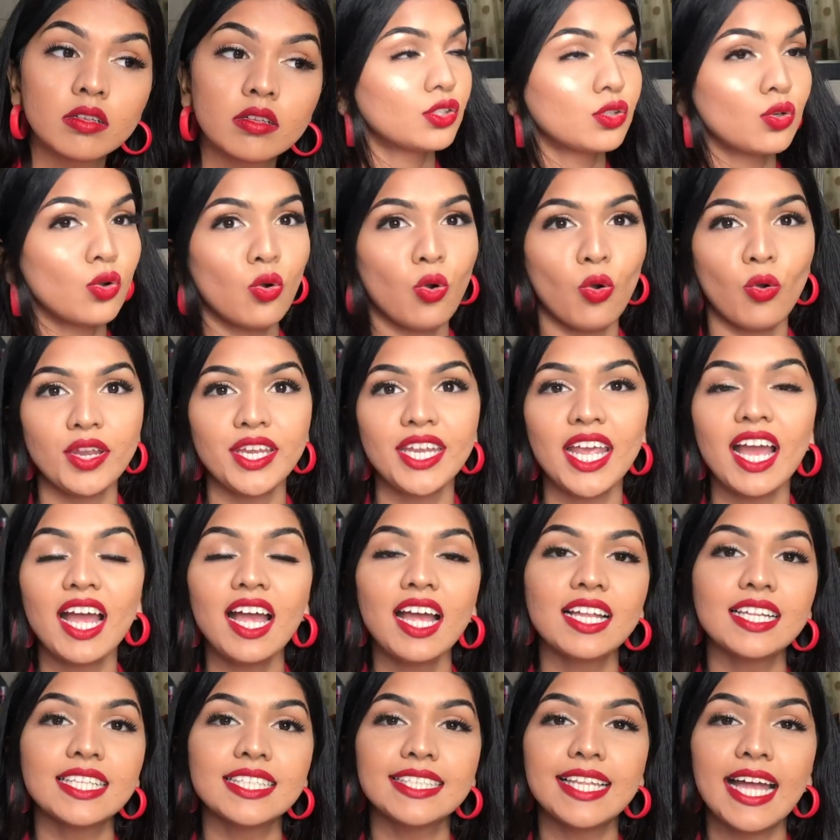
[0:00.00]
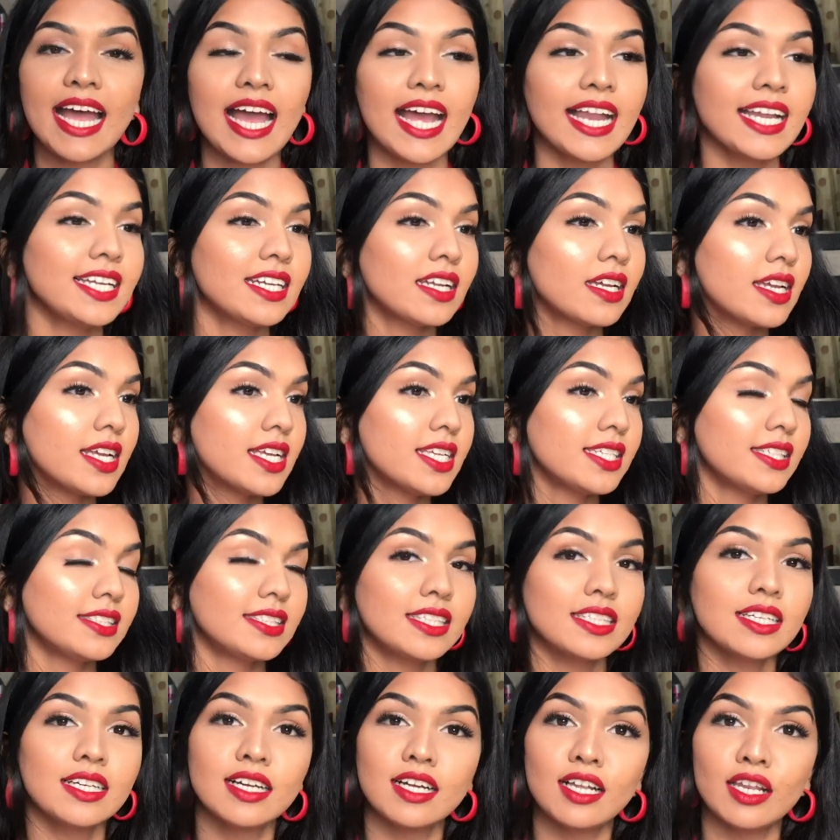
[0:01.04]
So yeah, that is
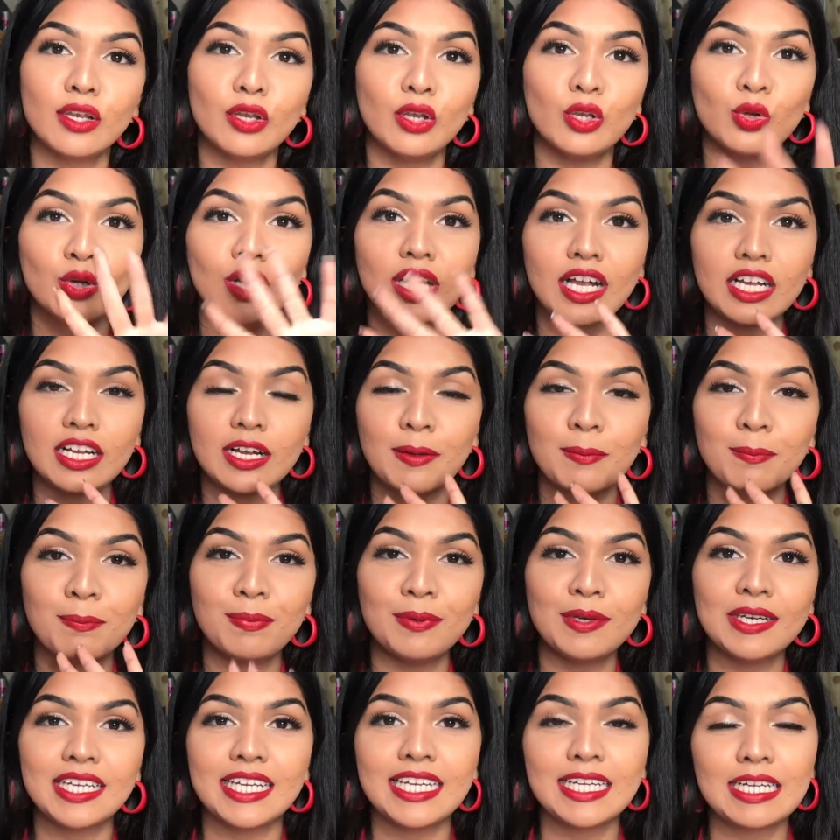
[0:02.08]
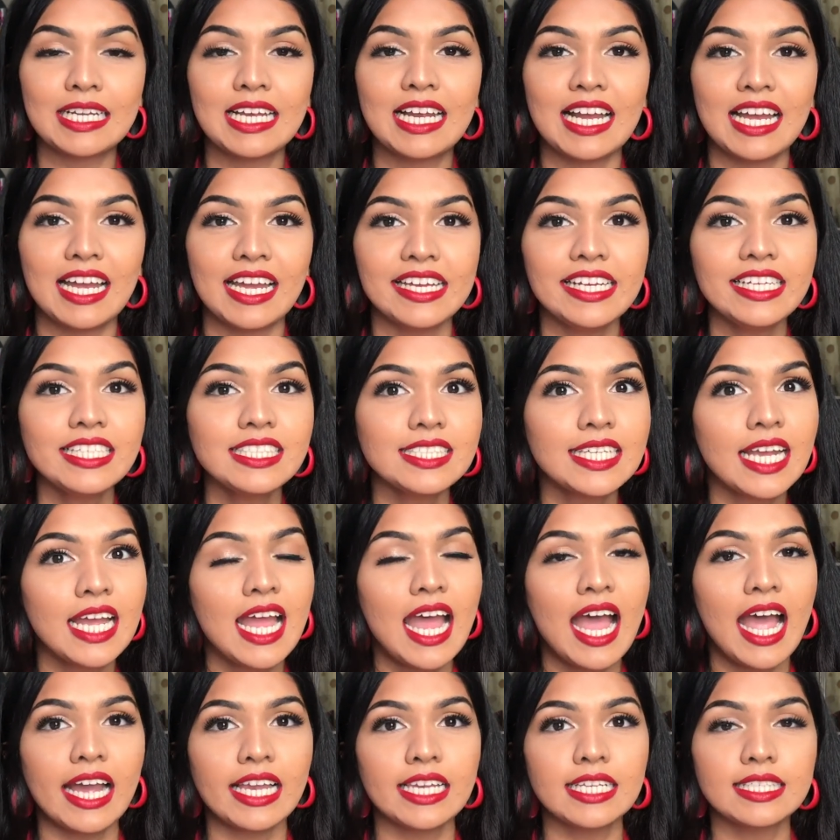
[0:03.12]
the look complete, guys.
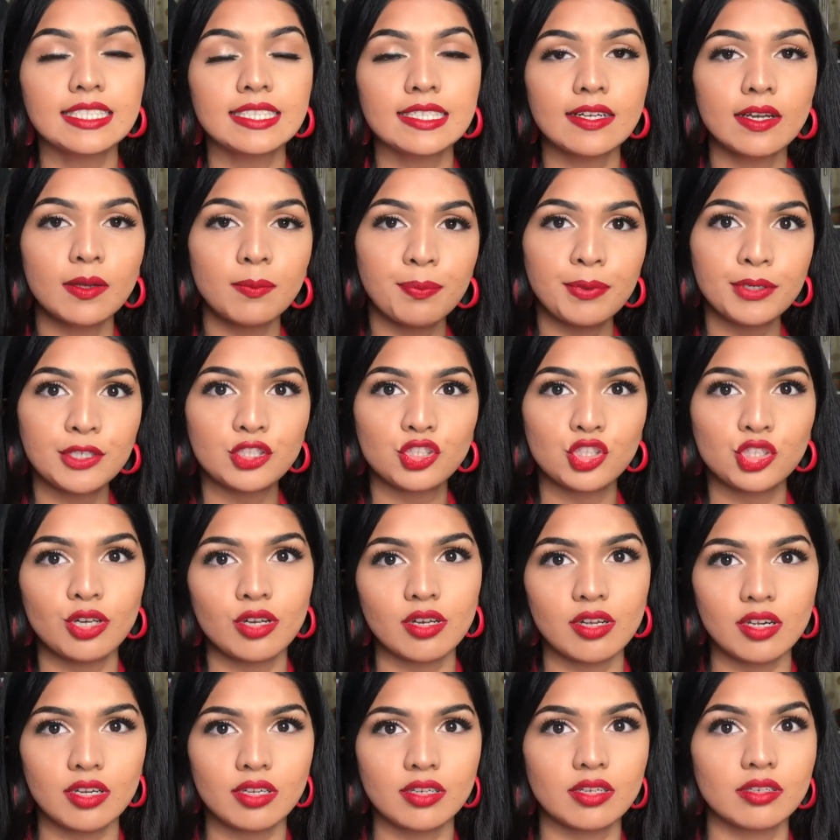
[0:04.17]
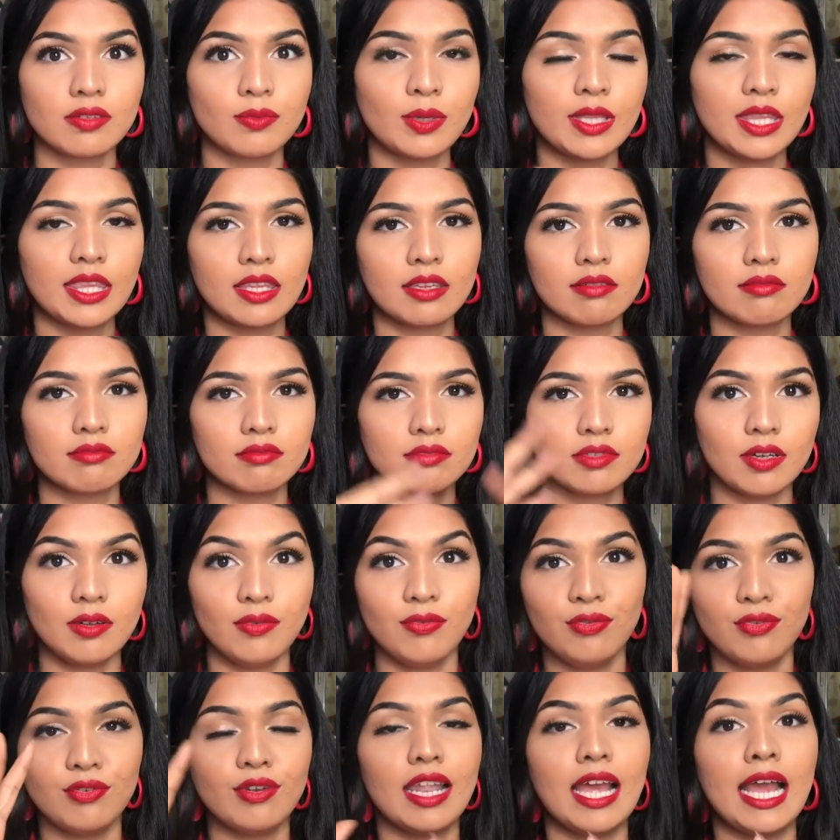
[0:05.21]
I'll insert a picture with the
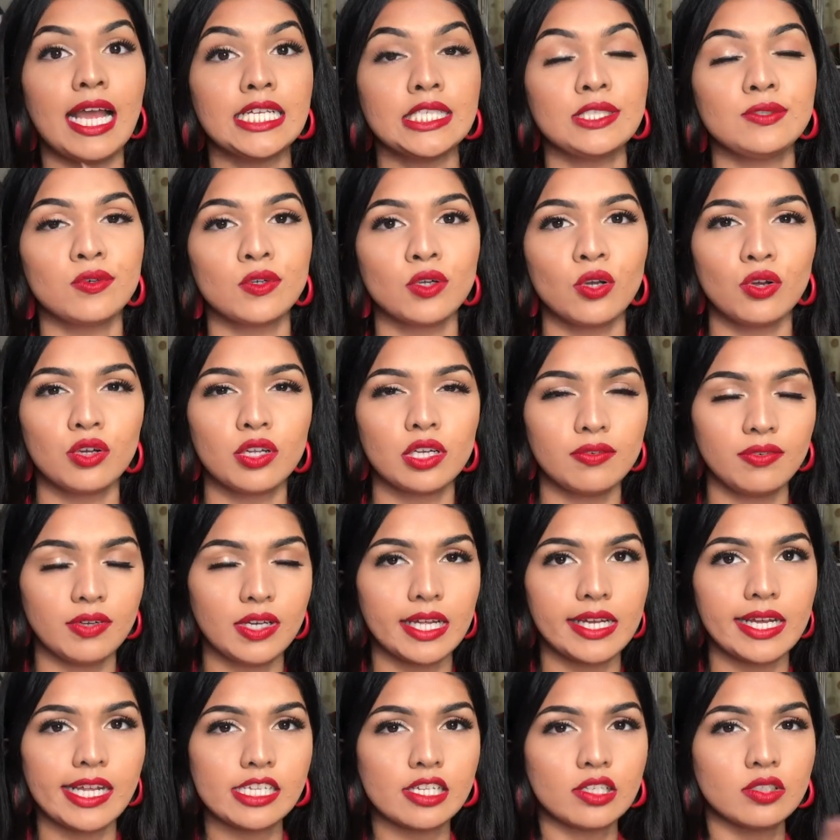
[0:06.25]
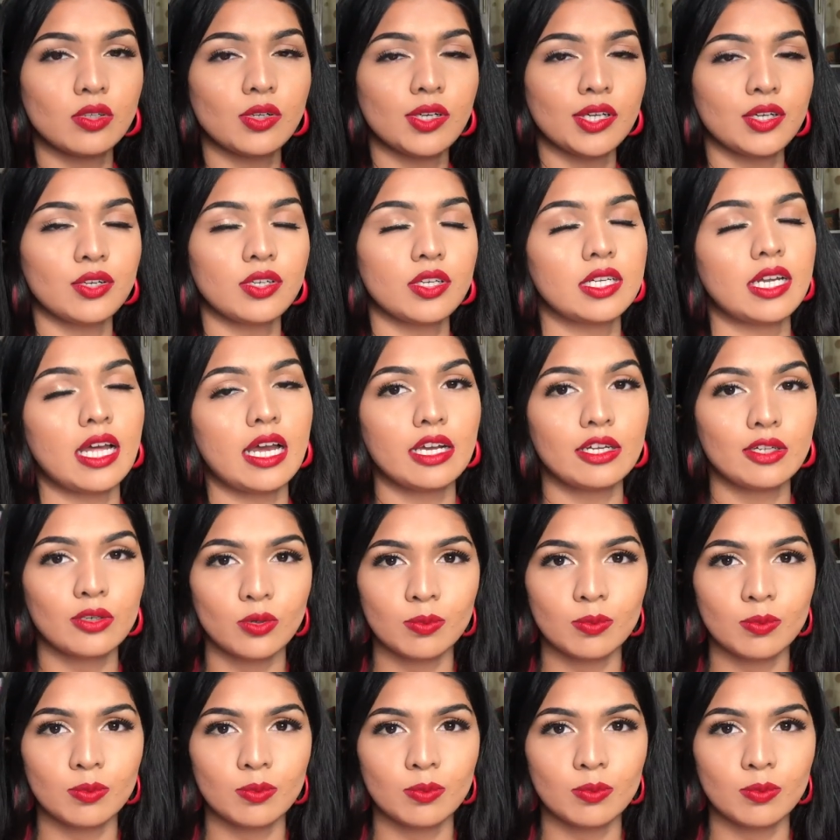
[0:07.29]
flash photography. Like I'll just go into a dark